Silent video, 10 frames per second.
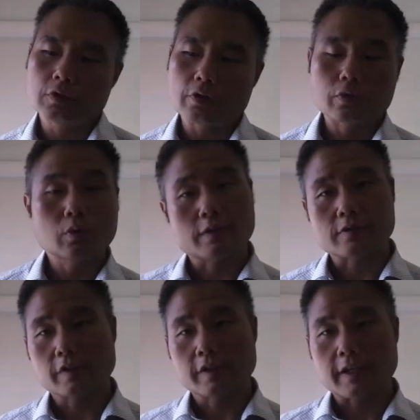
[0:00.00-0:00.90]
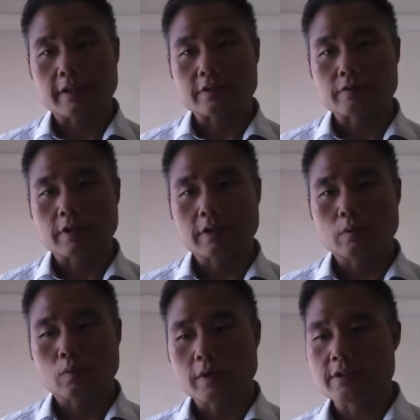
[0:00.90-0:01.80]
there are two ways of looking at this, right?
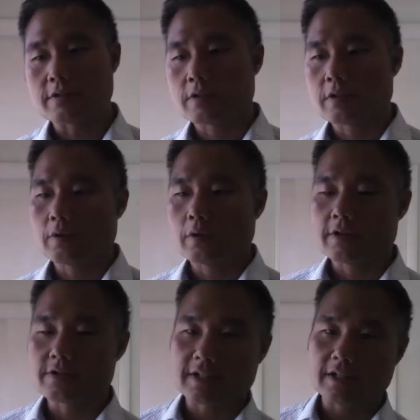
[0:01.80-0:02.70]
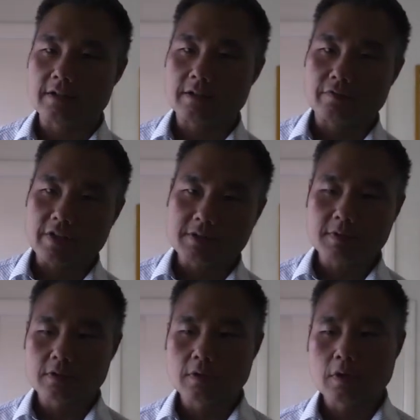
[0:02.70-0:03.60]
One is it an
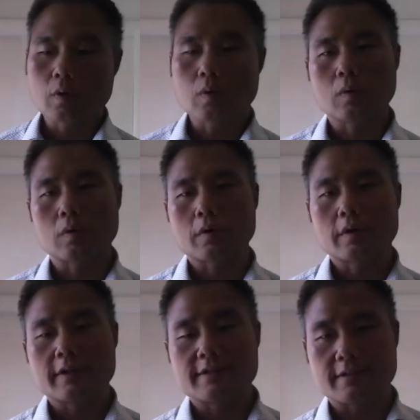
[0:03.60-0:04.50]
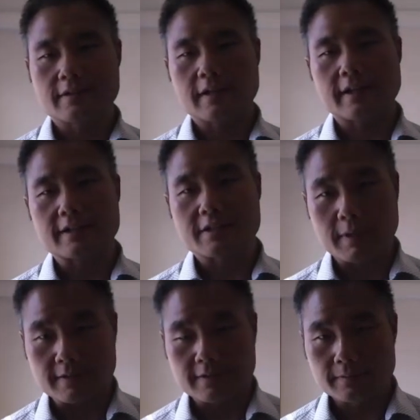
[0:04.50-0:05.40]
investment or is it an
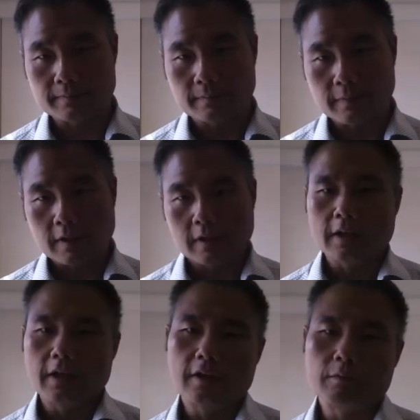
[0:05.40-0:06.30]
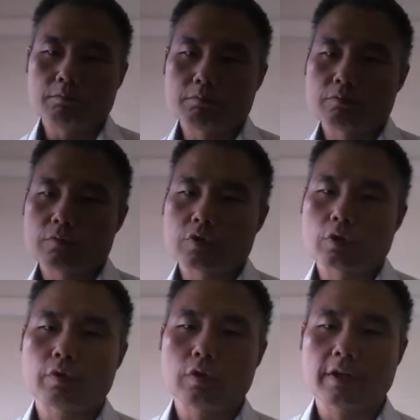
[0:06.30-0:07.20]
expense? So
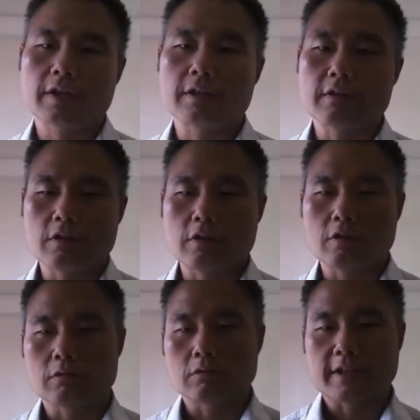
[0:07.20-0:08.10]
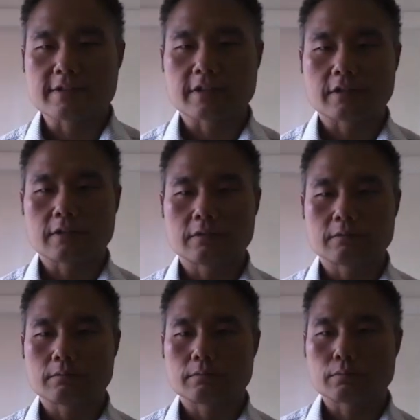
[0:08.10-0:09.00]
if we look at your classic
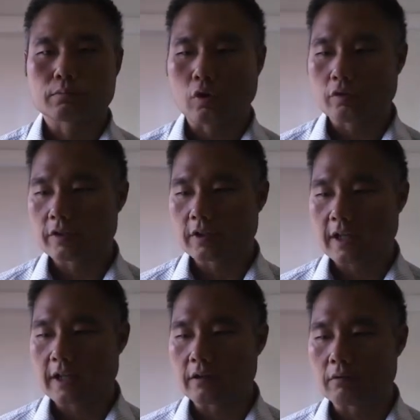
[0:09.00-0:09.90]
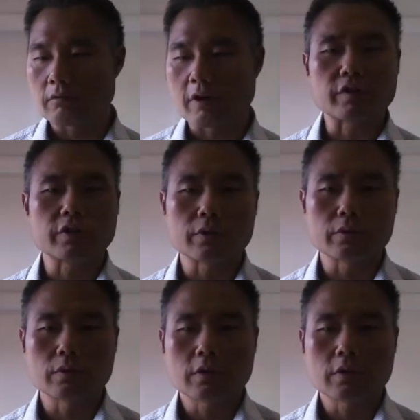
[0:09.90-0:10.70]
profit and revenue,